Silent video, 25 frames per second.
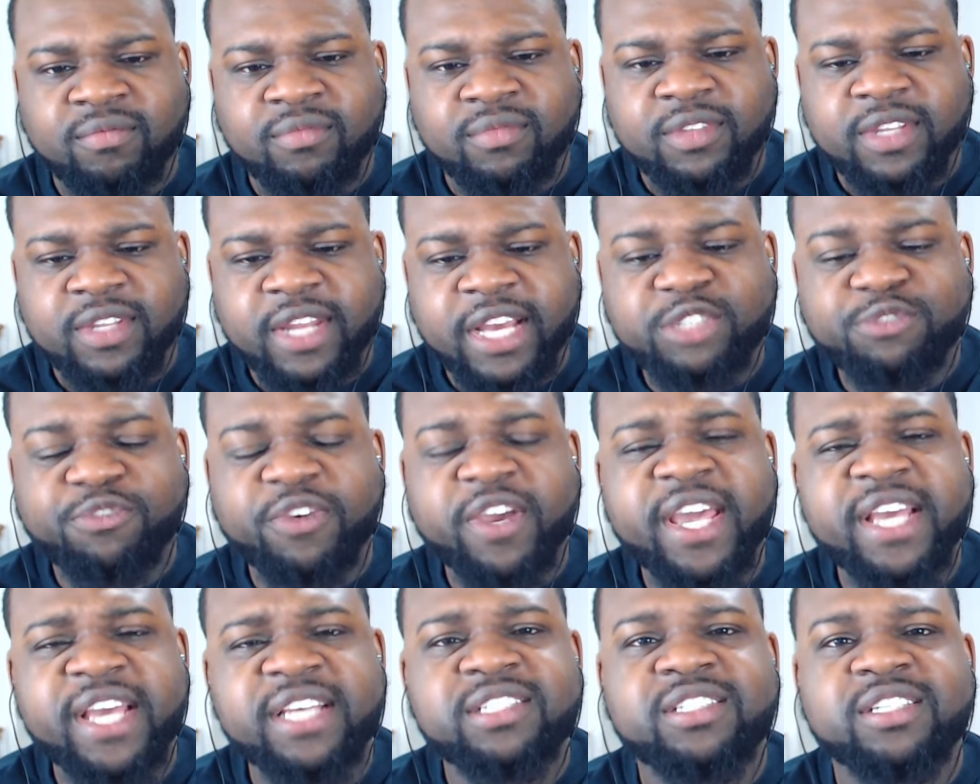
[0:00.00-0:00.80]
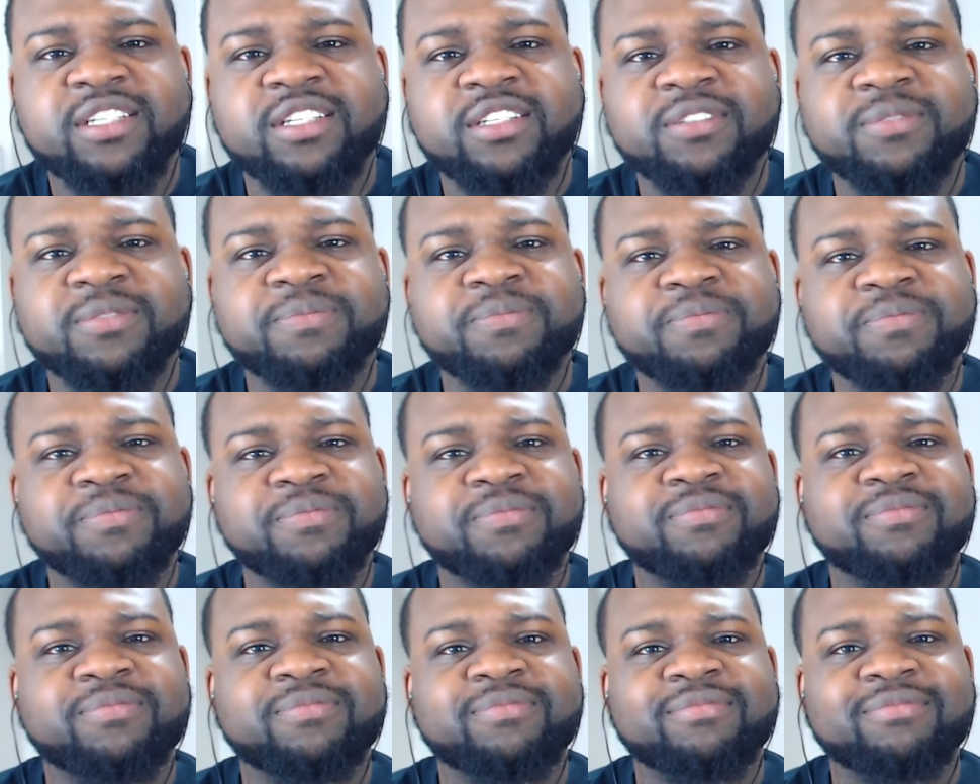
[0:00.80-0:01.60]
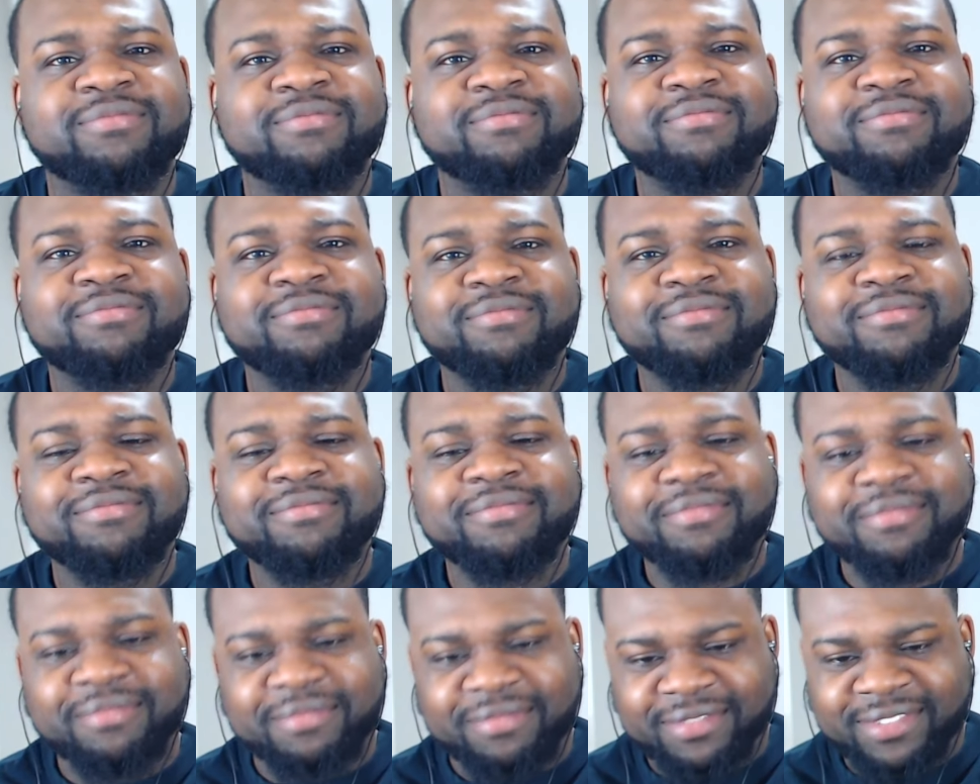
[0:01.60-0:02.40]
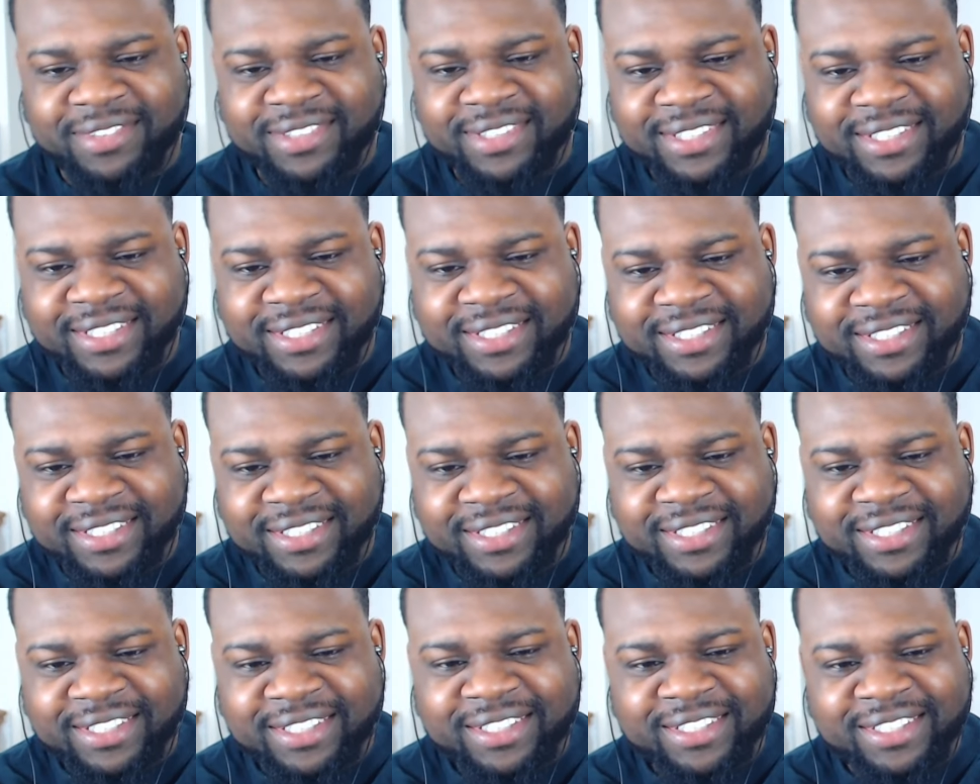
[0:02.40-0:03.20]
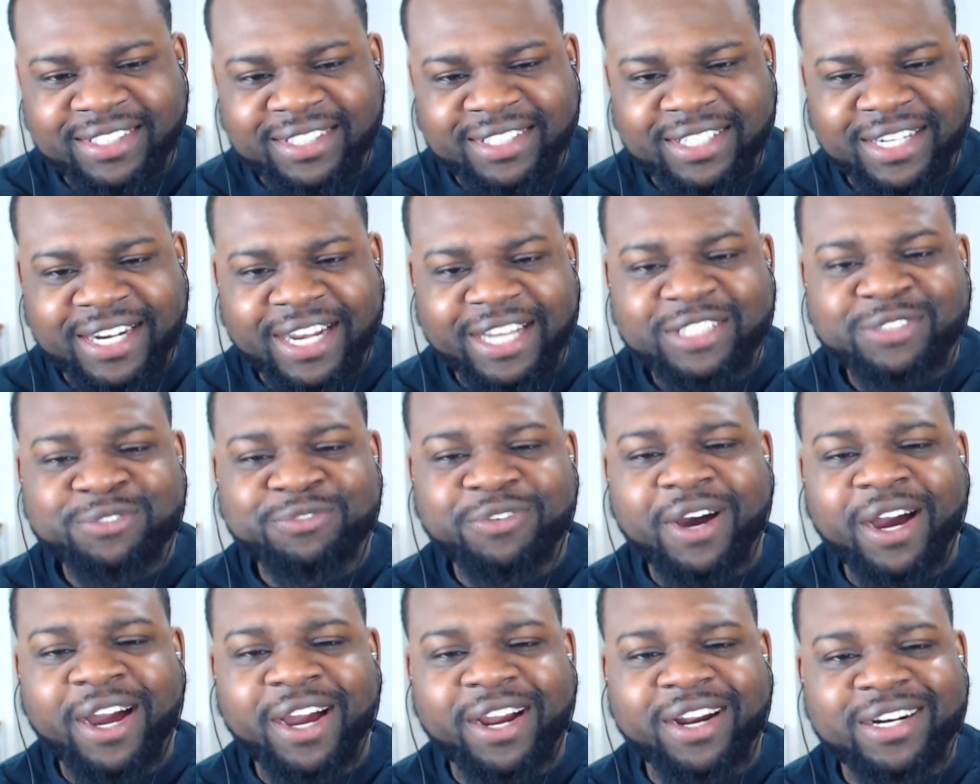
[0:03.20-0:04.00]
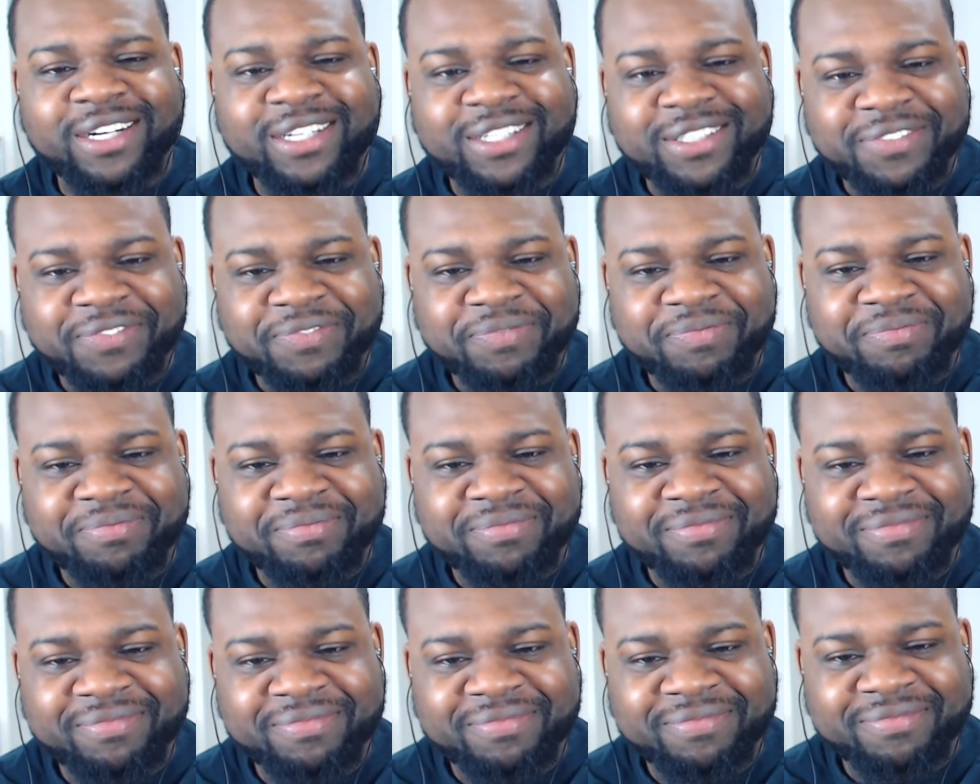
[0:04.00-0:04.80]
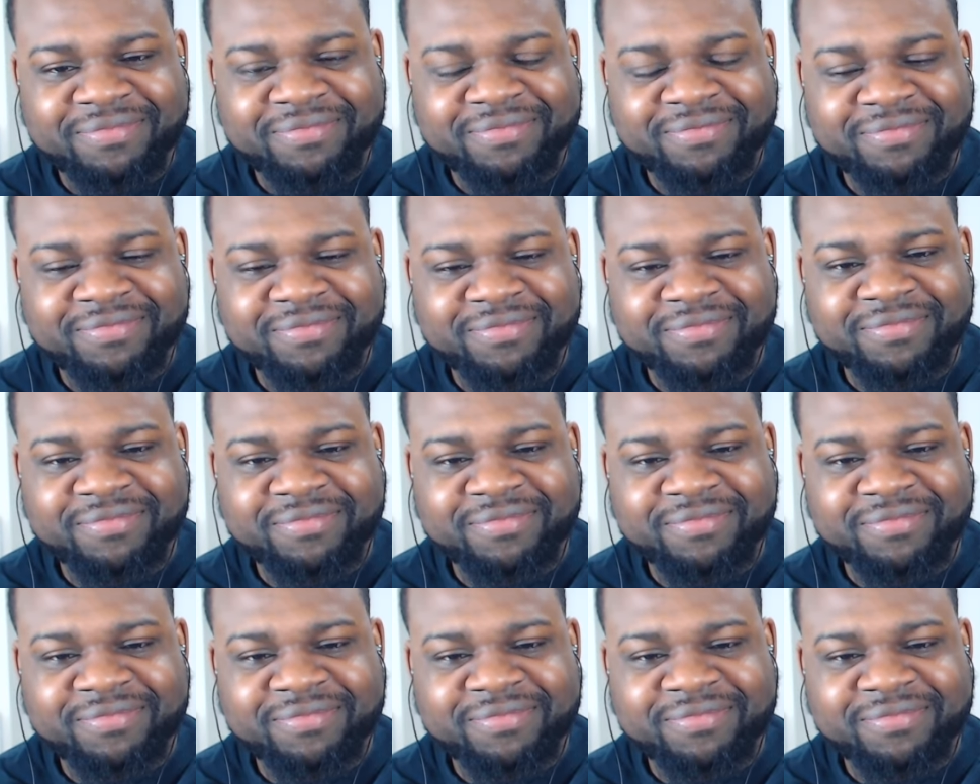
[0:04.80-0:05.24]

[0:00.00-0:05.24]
That's fancy. Yo. That's fire. It's a boy J P.